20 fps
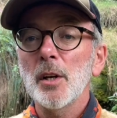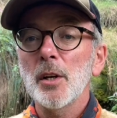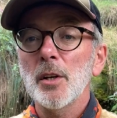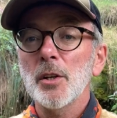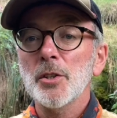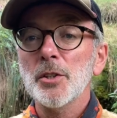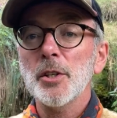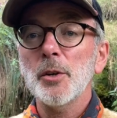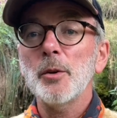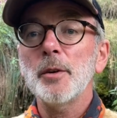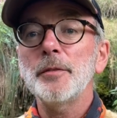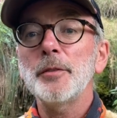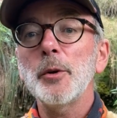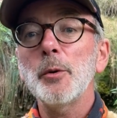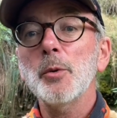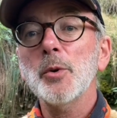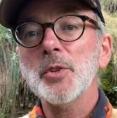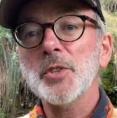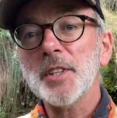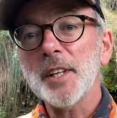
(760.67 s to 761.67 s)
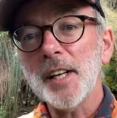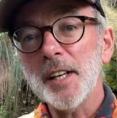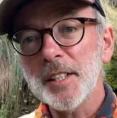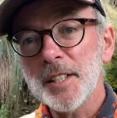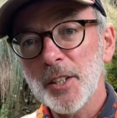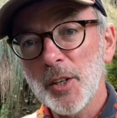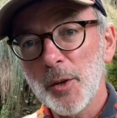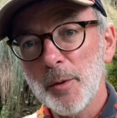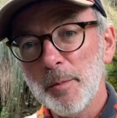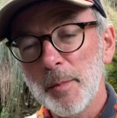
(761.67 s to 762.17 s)
So if you were
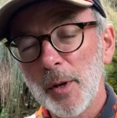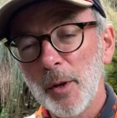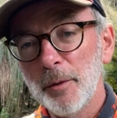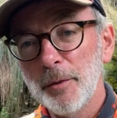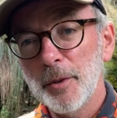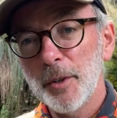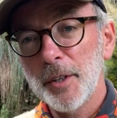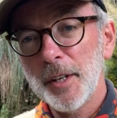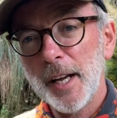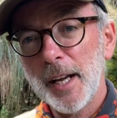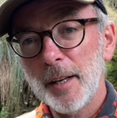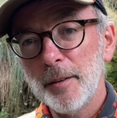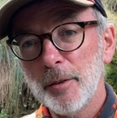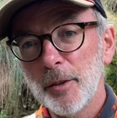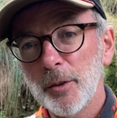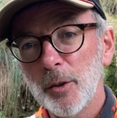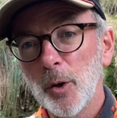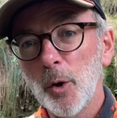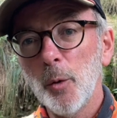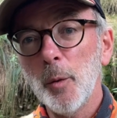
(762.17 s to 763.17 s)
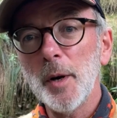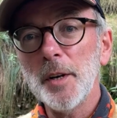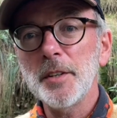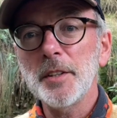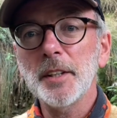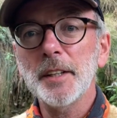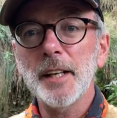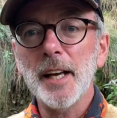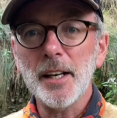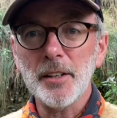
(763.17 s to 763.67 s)
starting at Milford Haven, or when you
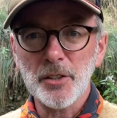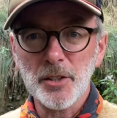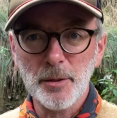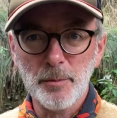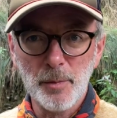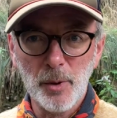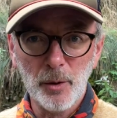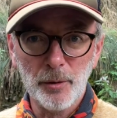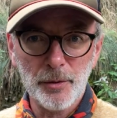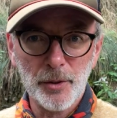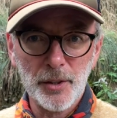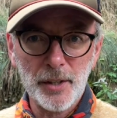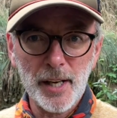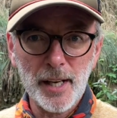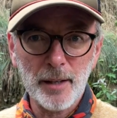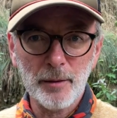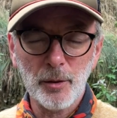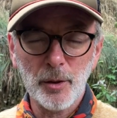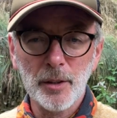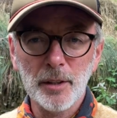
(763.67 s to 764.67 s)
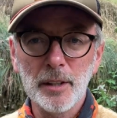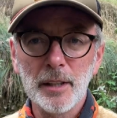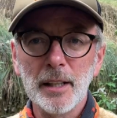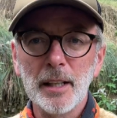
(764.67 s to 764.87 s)
get to Milford Haven,